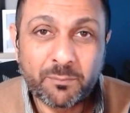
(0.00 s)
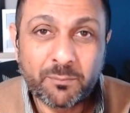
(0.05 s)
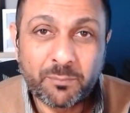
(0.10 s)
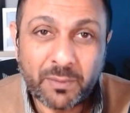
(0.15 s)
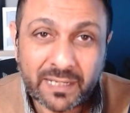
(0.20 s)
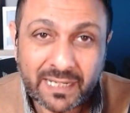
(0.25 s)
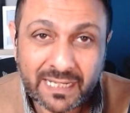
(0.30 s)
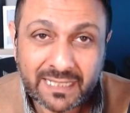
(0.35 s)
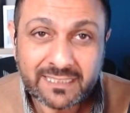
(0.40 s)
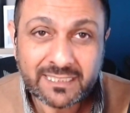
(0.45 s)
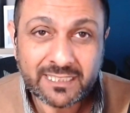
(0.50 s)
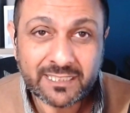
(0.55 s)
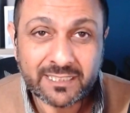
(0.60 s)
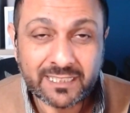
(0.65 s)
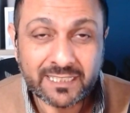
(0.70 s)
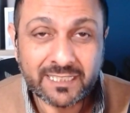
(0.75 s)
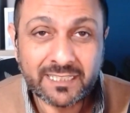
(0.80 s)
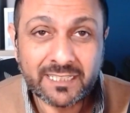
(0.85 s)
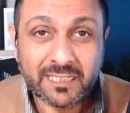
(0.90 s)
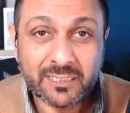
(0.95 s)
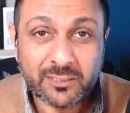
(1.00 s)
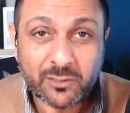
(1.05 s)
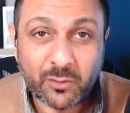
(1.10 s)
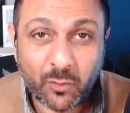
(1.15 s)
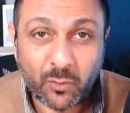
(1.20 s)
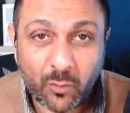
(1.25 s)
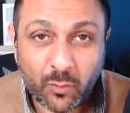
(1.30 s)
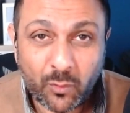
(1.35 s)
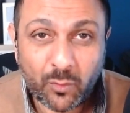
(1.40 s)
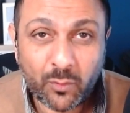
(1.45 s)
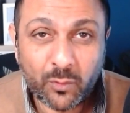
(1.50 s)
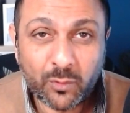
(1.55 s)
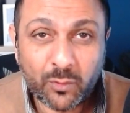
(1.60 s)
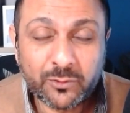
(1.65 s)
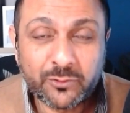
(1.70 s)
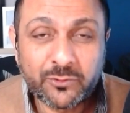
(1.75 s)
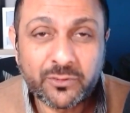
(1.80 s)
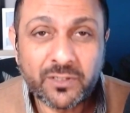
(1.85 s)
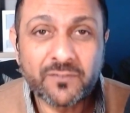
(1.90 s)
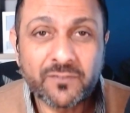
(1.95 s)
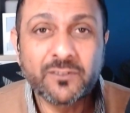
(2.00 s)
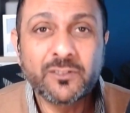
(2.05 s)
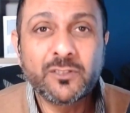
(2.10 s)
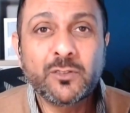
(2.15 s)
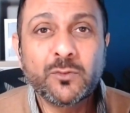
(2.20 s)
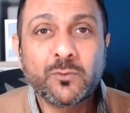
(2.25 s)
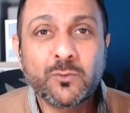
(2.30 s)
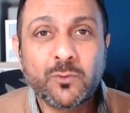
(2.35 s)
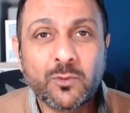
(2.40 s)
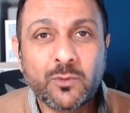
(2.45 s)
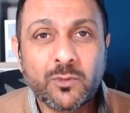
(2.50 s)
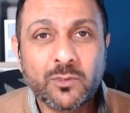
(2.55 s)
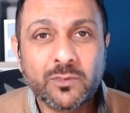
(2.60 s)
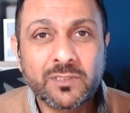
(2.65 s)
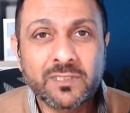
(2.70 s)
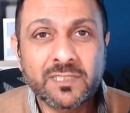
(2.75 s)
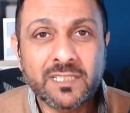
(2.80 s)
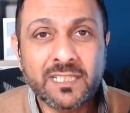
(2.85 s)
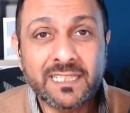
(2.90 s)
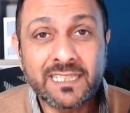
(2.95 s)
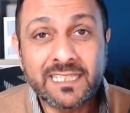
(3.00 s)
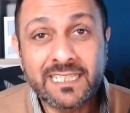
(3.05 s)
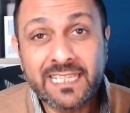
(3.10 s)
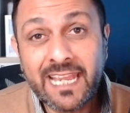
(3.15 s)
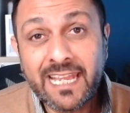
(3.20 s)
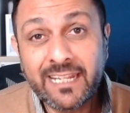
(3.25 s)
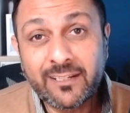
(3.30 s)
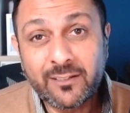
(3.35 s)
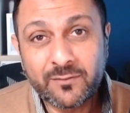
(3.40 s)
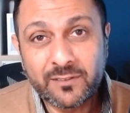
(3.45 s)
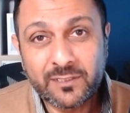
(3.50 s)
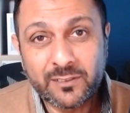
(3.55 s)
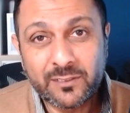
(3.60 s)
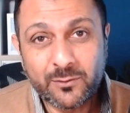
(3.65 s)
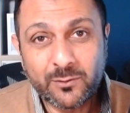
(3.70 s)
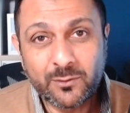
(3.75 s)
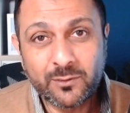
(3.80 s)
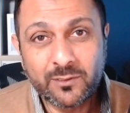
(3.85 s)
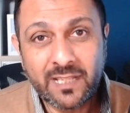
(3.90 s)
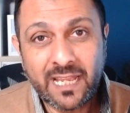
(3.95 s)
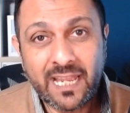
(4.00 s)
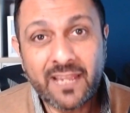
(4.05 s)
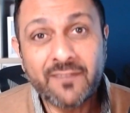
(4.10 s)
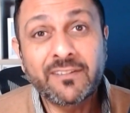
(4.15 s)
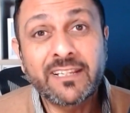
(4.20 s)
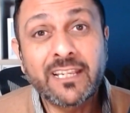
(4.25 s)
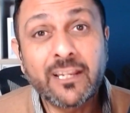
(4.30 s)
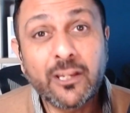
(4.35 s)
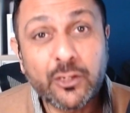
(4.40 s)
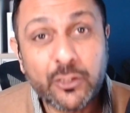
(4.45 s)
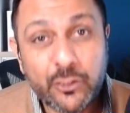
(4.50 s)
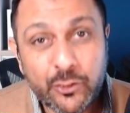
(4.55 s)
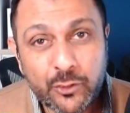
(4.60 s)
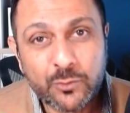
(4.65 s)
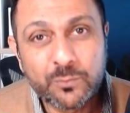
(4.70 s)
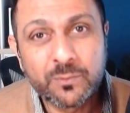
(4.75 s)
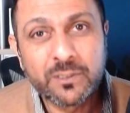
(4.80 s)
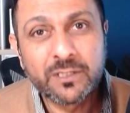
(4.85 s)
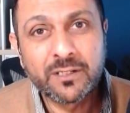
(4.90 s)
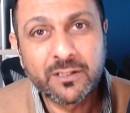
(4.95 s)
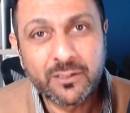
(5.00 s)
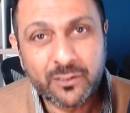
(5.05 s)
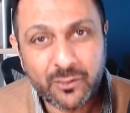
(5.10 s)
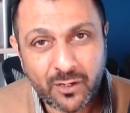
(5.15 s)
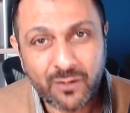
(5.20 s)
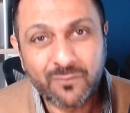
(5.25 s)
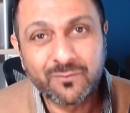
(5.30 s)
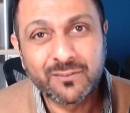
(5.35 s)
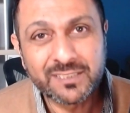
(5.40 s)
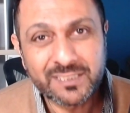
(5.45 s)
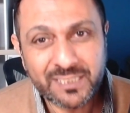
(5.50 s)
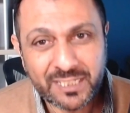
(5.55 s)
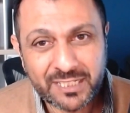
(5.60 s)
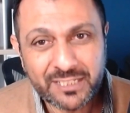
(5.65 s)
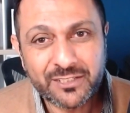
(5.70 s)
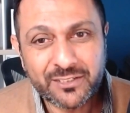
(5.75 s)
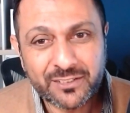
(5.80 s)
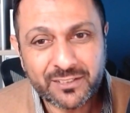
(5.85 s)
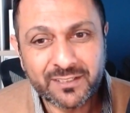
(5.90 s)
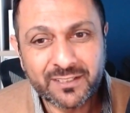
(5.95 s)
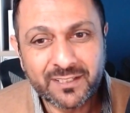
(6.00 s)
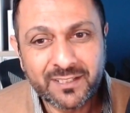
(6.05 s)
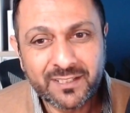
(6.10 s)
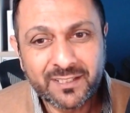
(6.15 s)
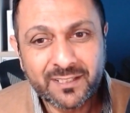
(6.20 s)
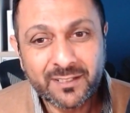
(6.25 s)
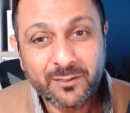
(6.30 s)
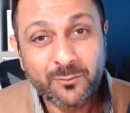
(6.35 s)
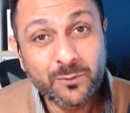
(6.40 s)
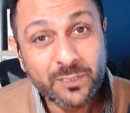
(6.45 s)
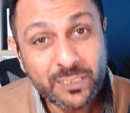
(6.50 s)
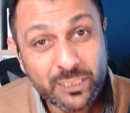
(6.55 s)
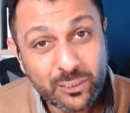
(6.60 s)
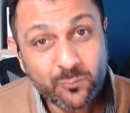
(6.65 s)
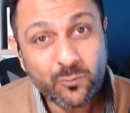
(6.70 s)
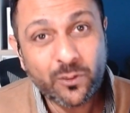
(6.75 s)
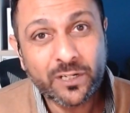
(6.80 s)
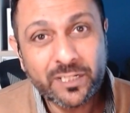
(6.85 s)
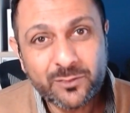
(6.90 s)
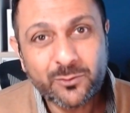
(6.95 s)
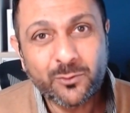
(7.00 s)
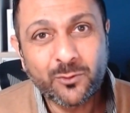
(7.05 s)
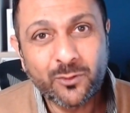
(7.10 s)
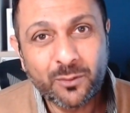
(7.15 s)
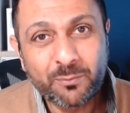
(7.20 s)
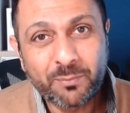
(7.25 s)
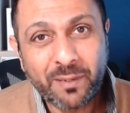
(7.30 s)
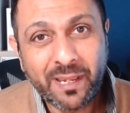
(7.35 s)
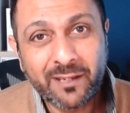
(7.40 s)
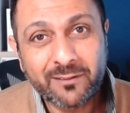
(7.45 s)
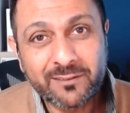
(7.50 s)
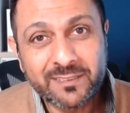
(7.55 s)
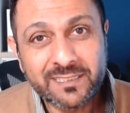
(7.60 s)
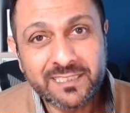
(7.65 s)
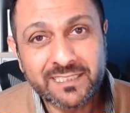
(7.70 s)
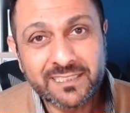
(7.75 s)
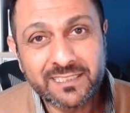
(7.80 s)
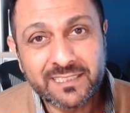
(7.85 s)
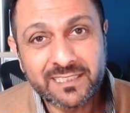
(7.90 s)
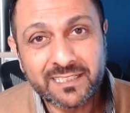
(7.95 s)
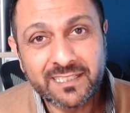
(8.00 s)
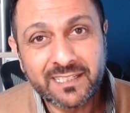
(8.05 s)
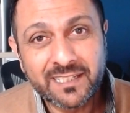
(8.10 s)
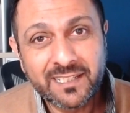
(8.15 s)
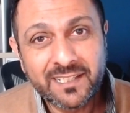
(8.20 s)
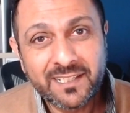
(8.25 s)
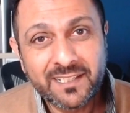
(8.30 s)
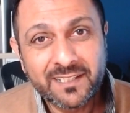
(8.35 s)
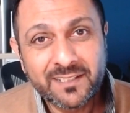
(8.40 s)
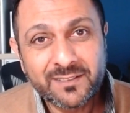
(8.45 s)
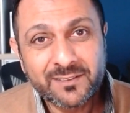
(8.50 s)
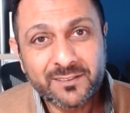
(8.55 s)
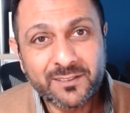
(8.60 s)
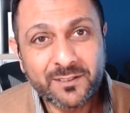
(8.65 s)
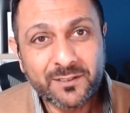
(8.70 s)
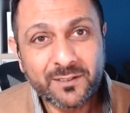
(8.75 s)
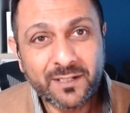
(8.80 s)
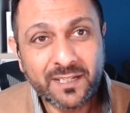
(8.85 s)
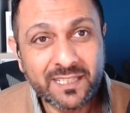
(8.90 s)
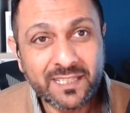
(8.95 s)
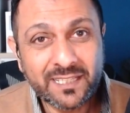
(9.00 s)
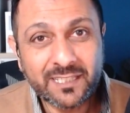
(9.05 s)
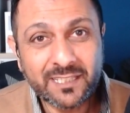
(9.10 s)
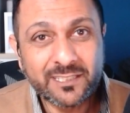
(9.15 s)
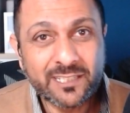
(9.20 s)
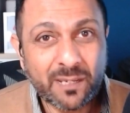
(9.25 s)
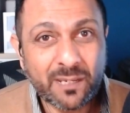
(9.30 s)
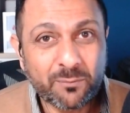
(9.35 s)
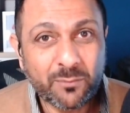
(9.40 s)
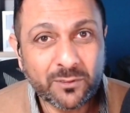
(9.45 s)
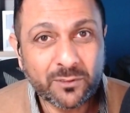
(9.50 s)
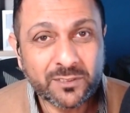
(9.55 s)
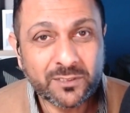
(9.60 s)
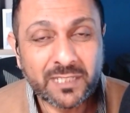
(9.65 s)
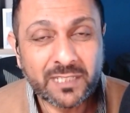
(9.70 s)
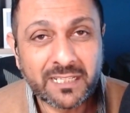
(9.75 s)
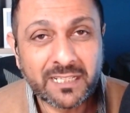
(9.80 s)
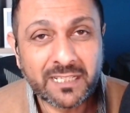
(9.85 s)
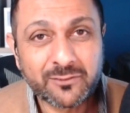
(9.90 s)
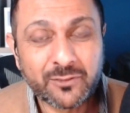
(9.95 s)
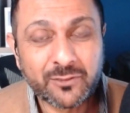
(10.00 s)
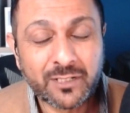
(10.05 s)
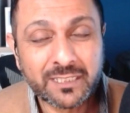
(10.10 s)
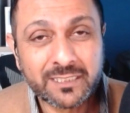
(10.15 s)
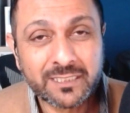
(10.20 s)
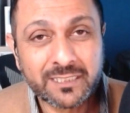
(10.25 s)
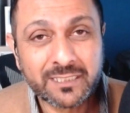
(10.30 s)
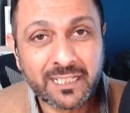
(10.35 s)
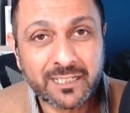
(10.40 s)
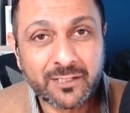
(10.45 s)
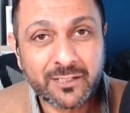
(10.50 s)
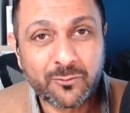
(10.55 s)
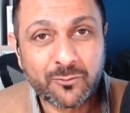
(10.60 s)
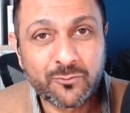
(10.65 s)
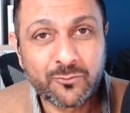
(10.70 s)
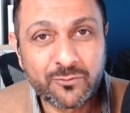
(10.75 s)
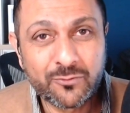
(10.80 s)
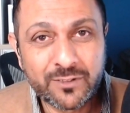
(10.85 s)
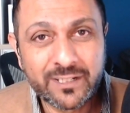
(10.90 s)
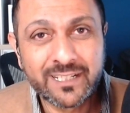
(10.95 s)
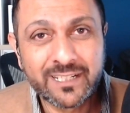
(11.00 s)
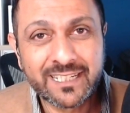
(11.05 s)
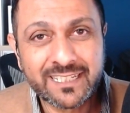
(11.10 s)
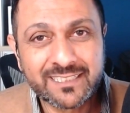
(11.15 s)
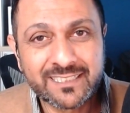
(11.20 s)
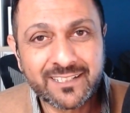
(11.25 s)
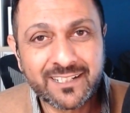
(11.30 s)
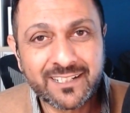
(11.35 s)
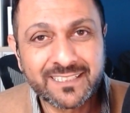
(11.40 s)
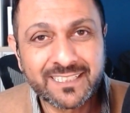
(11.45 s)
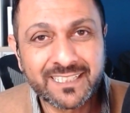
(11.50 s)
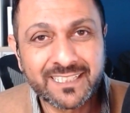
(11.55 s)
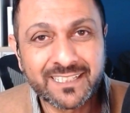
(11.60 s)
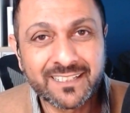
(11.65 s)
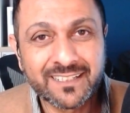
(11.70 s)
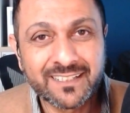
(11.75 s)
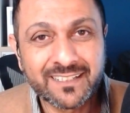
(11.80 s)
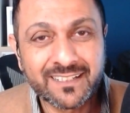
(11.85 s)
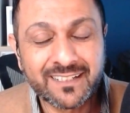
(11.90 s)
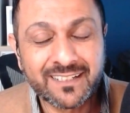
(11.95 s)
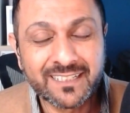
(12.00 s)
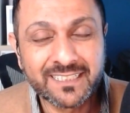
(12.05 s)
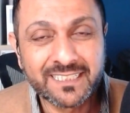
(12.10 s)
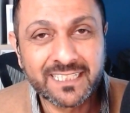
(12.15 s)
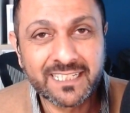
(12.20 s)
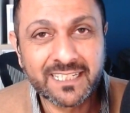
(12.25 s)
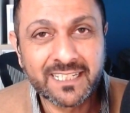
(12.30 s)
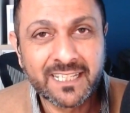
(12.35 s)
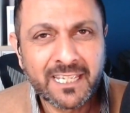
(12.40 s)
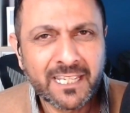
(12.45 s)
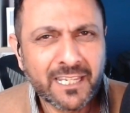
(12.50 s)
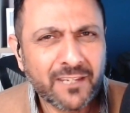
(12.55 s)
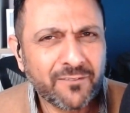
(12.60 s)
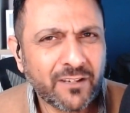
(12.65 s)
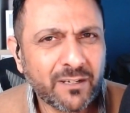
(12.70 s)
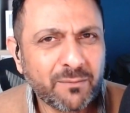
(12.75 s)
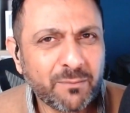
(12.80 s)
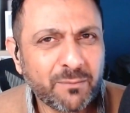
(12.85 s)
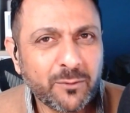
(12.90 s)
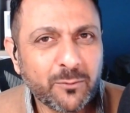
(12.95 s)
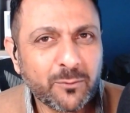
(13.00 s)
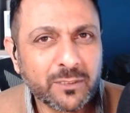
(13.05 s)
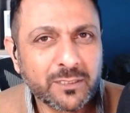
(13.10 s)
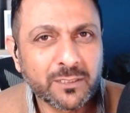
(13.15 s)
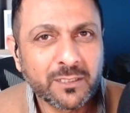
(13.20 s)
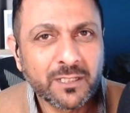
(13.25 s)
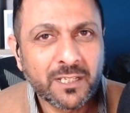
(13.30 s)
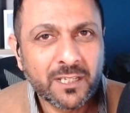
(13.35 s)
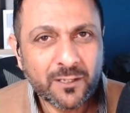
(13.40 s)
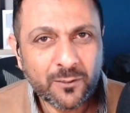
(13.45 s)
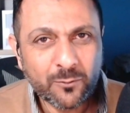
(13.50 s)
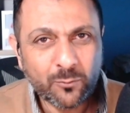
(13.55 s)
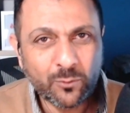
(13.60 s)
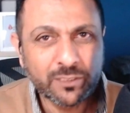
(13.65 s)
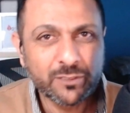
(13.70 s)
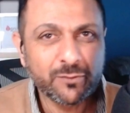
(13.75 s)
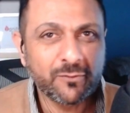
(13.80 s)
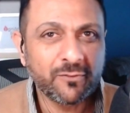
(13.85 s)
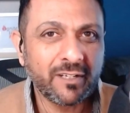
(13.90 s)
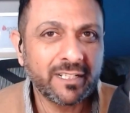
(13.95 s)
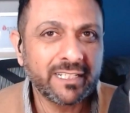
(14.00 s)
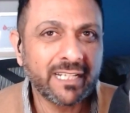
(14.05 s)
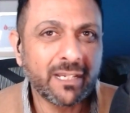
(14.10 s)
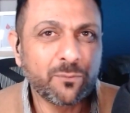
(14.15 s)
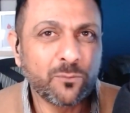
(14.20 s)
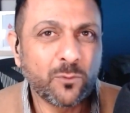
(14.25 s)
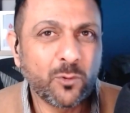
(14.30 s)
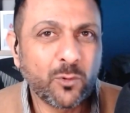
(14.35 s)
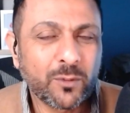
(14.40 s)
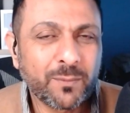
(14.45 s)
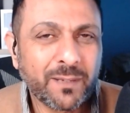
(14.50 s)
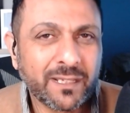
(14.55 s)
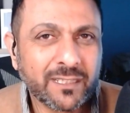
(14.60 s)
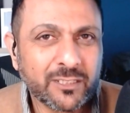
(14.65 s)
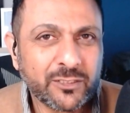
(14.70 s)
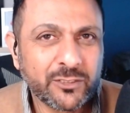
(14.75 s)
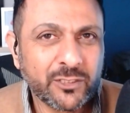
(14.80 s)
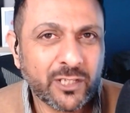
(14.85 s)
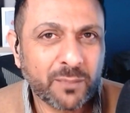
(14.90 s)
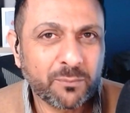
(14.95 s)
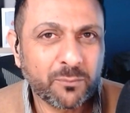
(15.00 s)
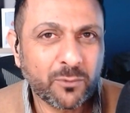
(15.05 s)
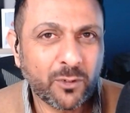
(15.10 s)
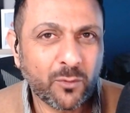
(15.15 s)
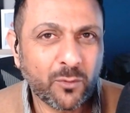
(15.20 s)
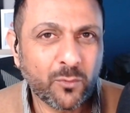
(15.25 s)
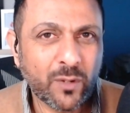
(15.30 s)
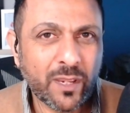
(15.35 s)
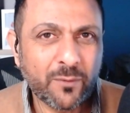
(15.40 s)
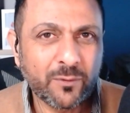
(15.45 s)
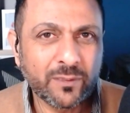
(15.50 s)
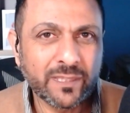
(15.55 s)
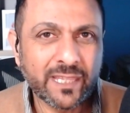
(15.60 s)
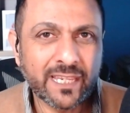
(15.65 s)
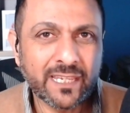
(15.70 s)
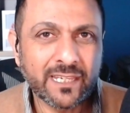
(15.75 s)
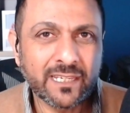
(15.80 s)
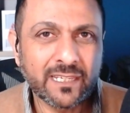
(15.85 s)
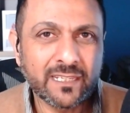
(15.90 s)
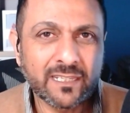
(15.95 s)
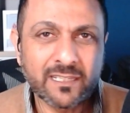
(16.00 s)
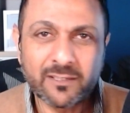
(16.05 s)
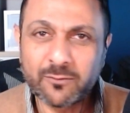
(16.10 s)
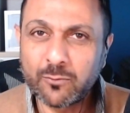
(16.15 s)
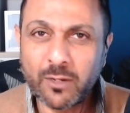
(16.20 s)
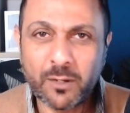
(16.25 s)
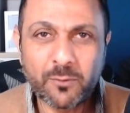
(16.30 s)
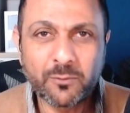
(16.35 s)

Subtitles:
but actually it's all driven towards, at the end of it all, having a human conversation, which is what it's all about, isn't it? So I think the chatbot sounds like a really exciting idea. If anybody were to want to find out more about the chatbot, where would they